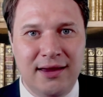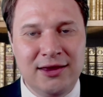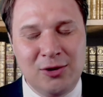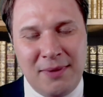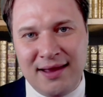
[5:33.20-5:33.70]

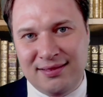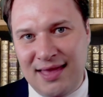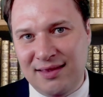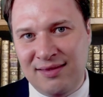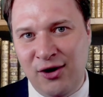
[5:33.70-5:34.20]
You might
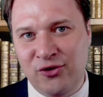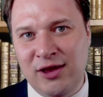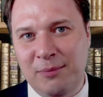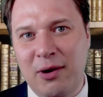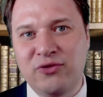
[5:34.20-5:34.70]
then hear
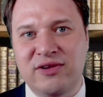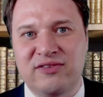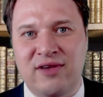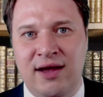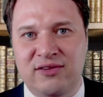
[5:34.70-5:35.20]
the opposing
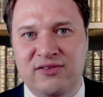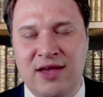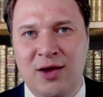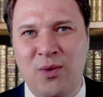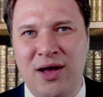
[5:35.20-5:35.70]
side
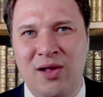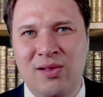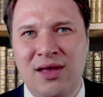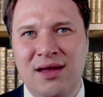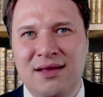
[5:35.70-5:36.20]
say,
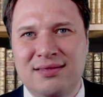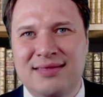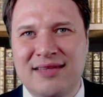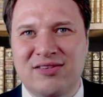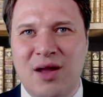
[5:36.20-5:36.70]
well,
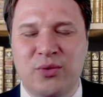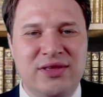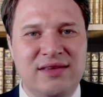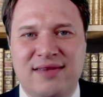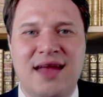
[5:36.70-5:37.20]
that's not what
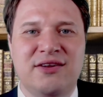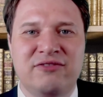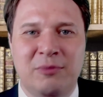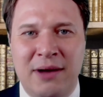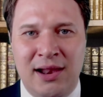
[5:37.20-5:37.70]
the intent of
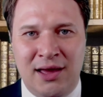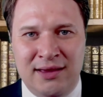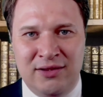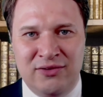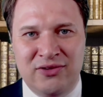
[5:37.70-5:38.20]
the bylaw
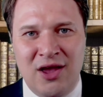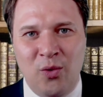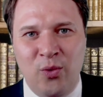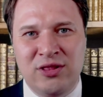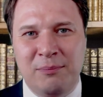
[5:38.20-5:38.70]
is.
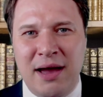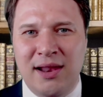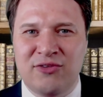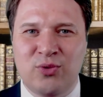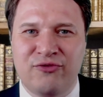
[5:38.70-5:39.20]
When the
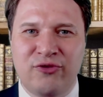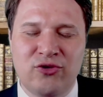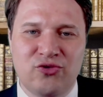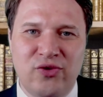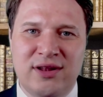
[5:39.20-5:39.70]
bylaws were
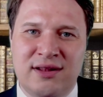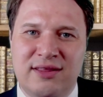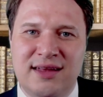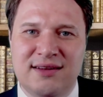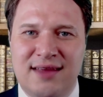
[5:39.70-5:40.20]
first written,
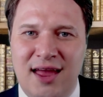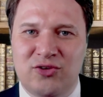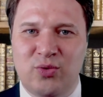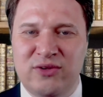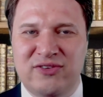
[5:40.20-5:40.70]
the
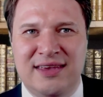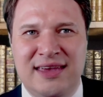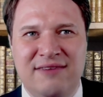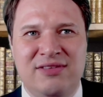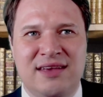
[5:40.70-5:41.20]
intent was to
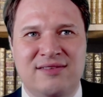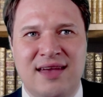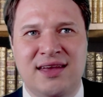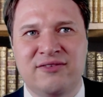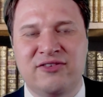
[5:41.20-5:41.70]
give the
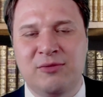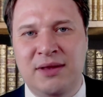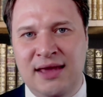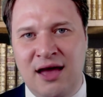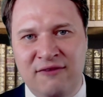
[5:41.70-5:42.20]
executive
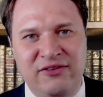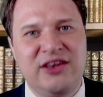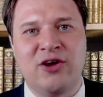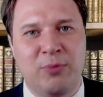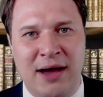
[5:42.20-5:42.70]
committee a
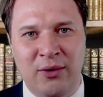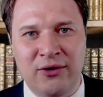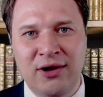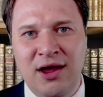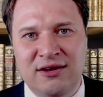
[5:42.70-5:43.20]
veto
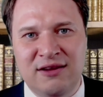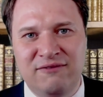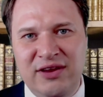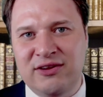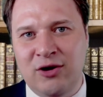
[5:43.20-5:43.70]
power to
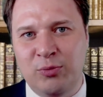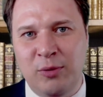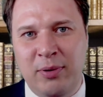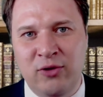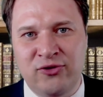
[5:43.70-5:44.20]
veto
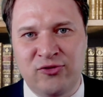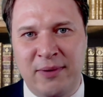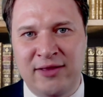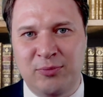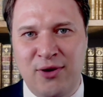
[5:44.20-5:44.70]
proposals
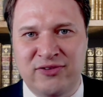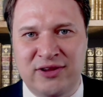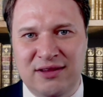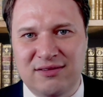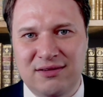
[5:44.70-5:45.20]
by the
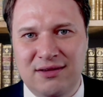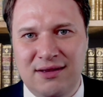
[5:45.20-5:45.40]
president.